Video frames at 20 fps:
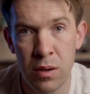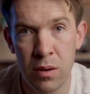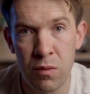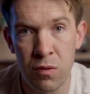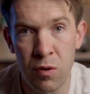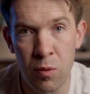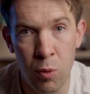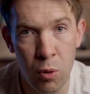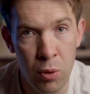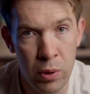
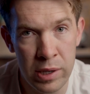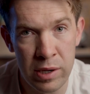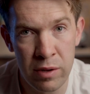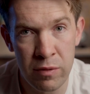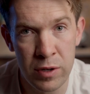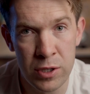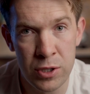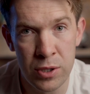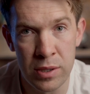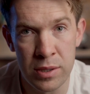for more
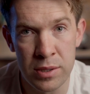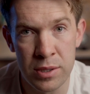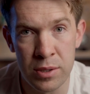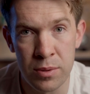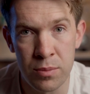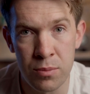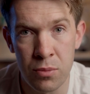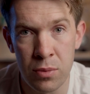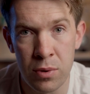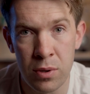
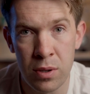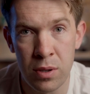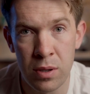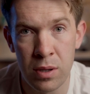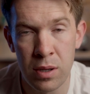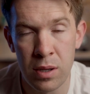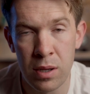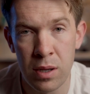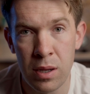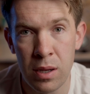individualism,
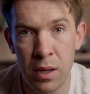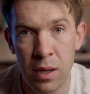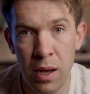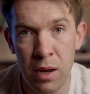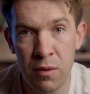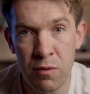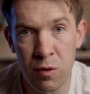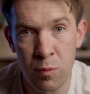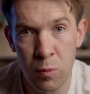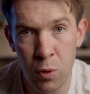
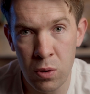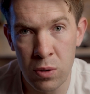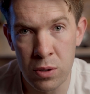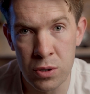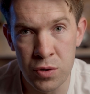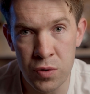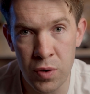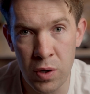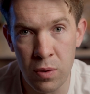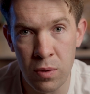and for more
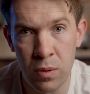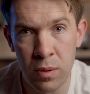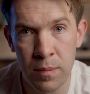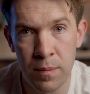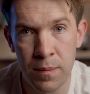control.